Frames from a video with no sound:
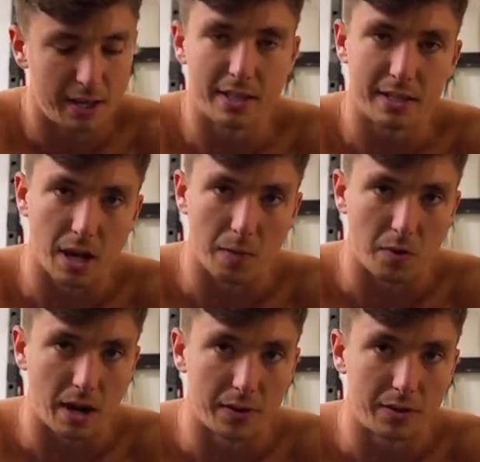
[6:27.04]
This
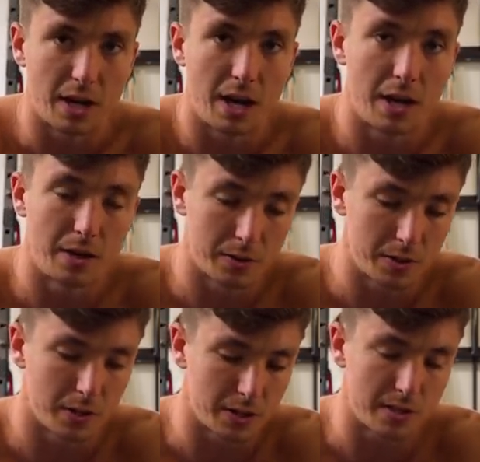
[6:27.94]
time round, we're
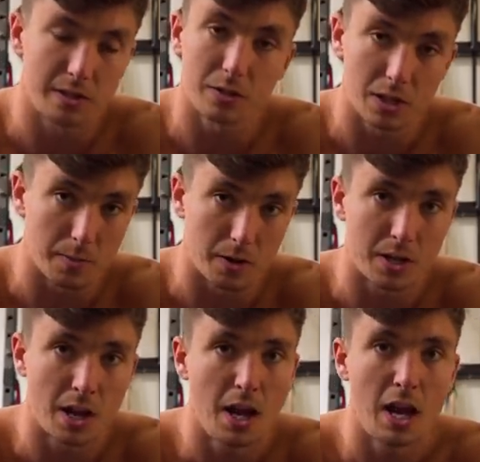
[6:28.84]
doing still
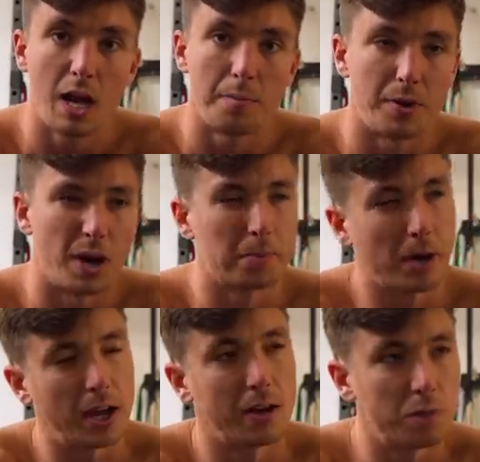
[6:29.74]
sumos, but
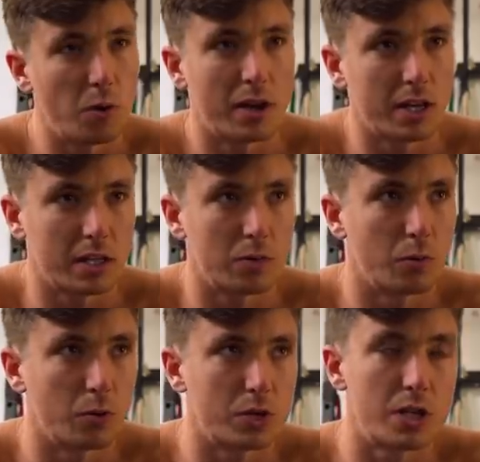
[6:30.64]
I'm kind of working
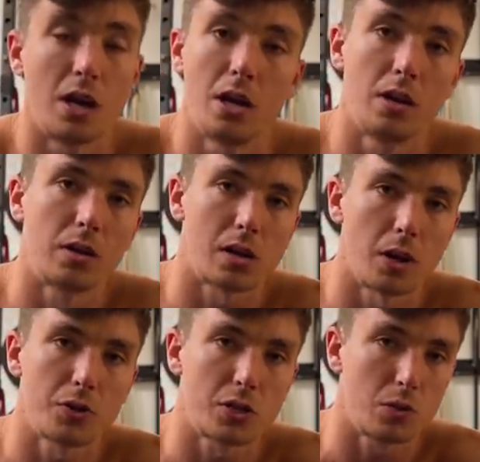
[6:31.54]
towards
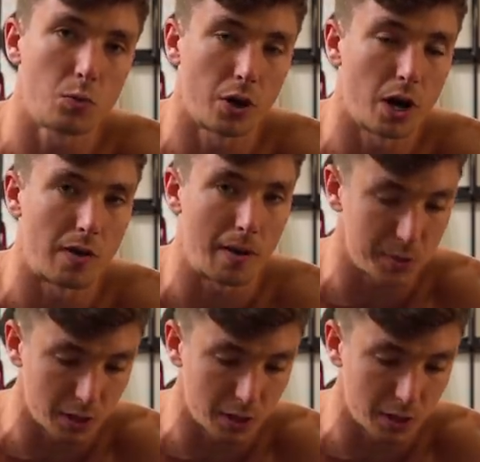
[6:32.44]
close to one RM.